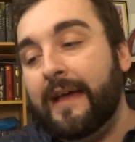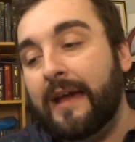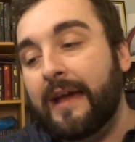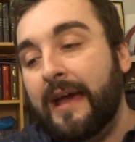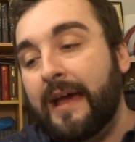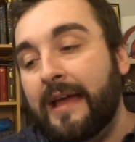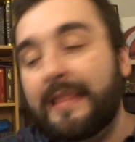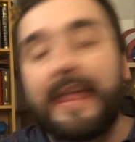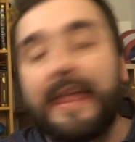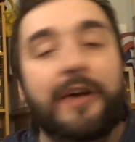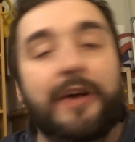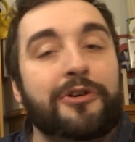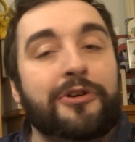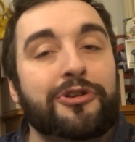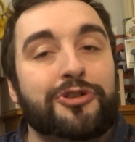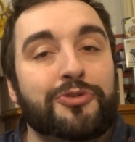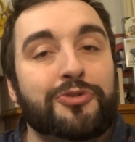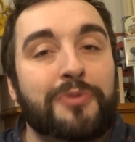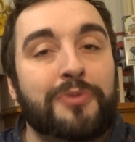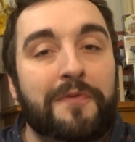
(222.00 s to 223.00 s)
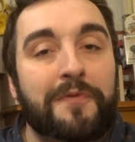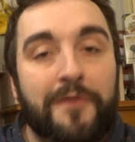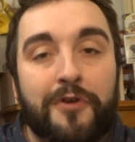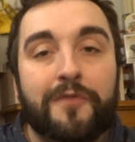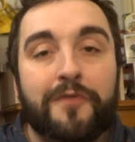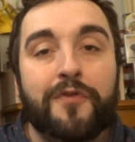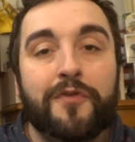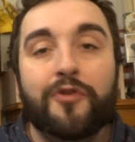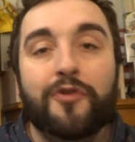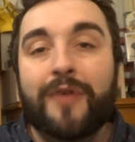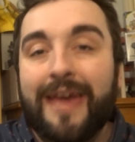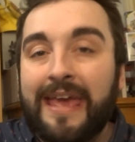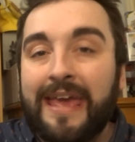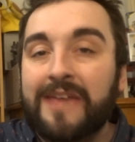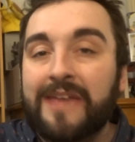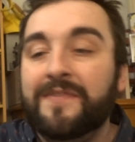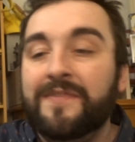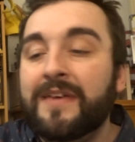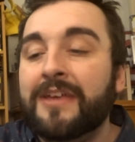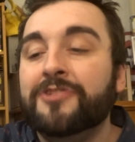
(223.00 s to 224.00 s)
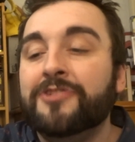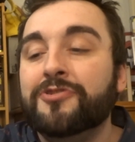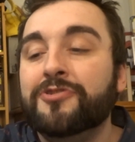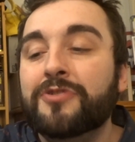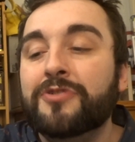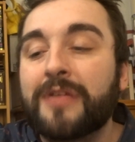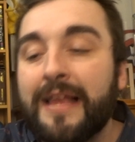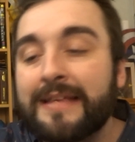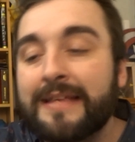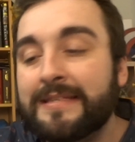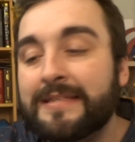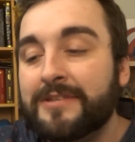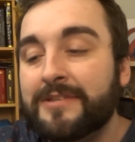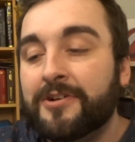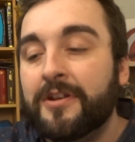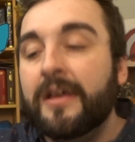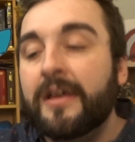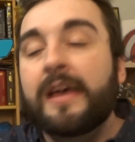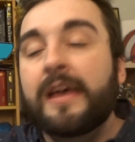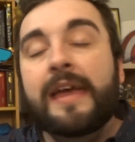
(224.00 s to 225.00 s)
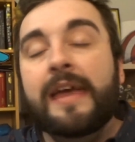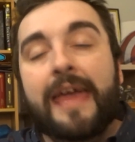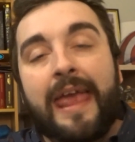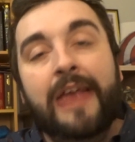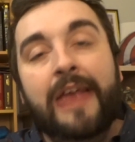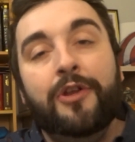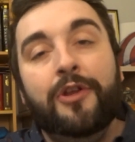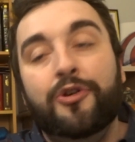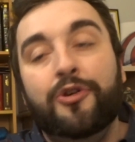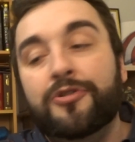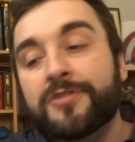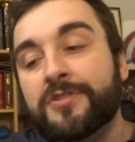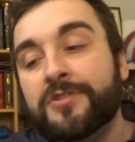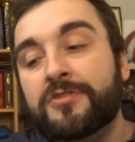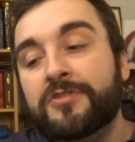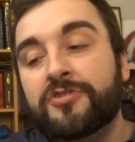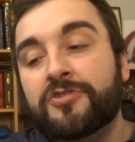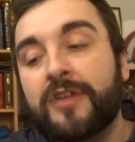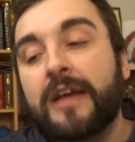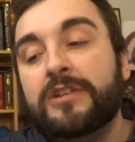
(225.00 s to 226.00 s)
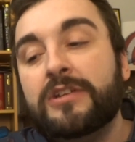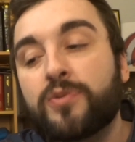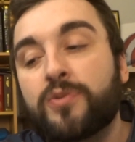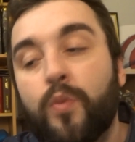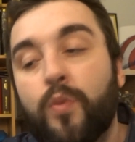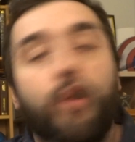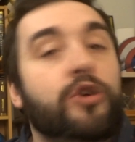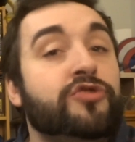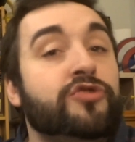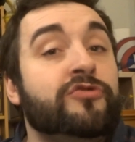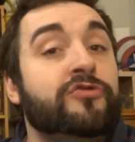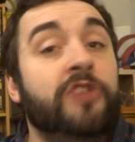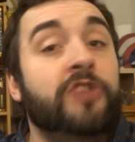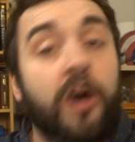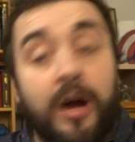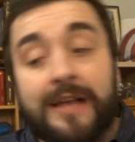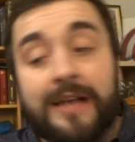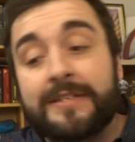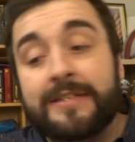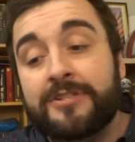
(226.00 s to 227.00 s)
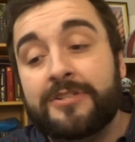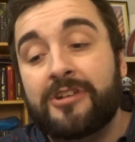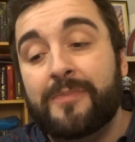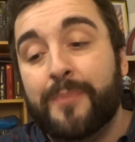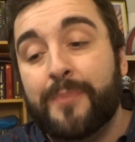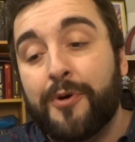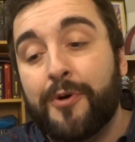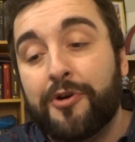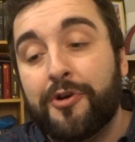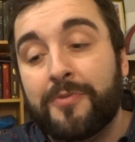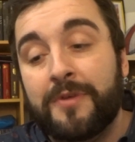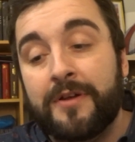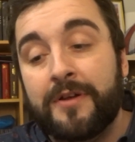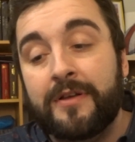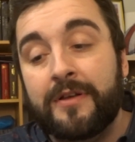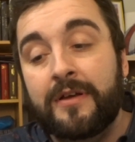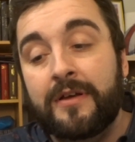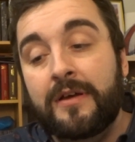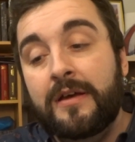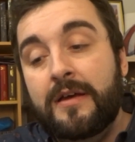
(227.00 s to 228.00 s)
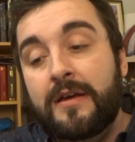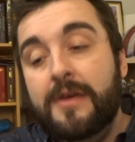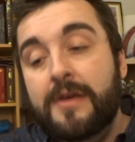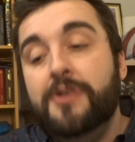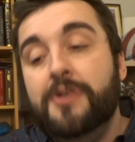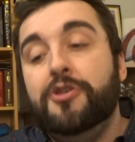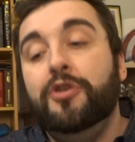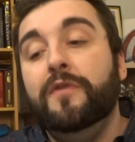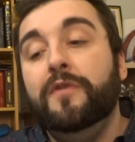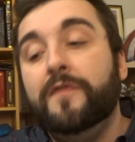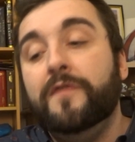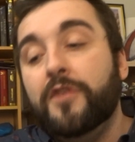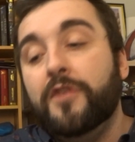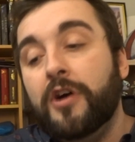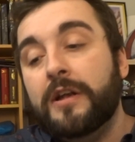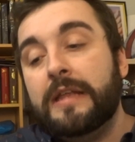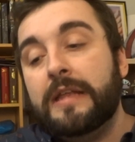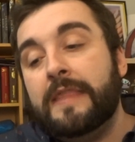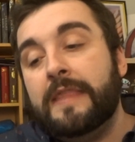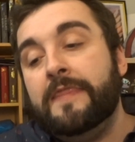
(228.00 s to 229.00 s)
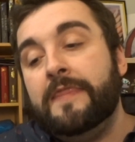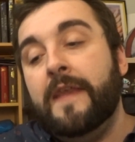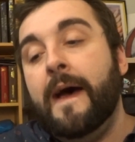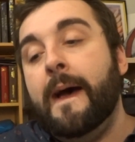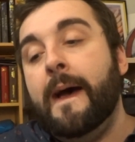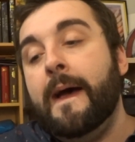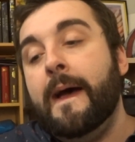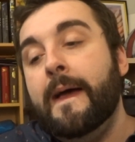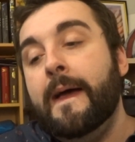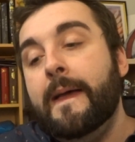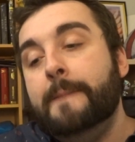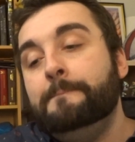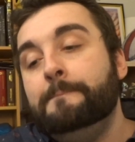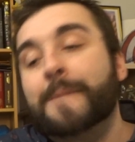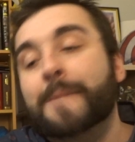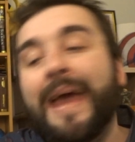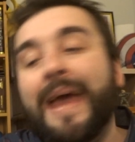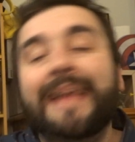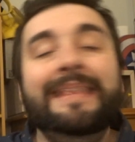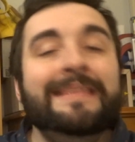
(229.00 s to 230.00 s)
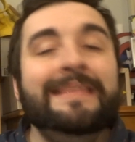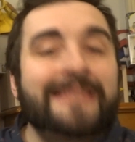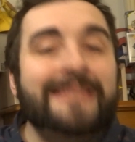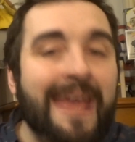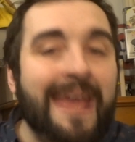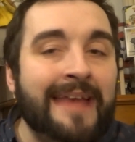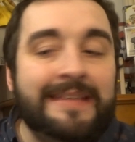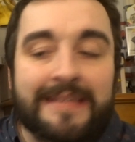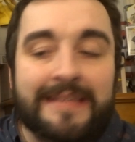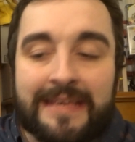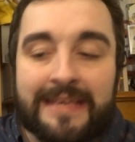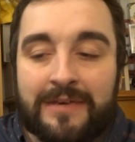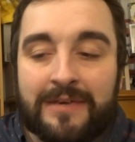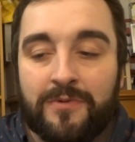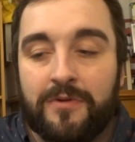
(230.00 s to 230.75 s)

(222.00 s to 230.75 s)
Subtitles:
allow you to evolve your Eevee into Glaceon. It also attracts water and ice type Pokemon. You've got the Magnetic